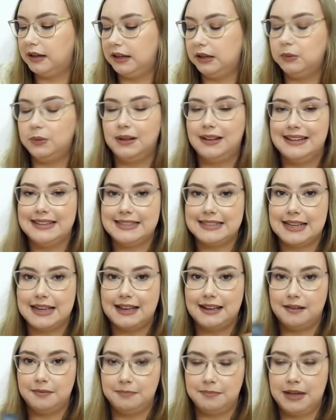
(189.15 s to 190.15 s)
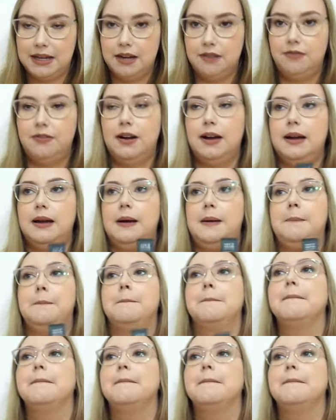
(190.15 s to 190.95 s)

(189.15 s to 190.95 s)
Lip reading: Equalizer Mattifier.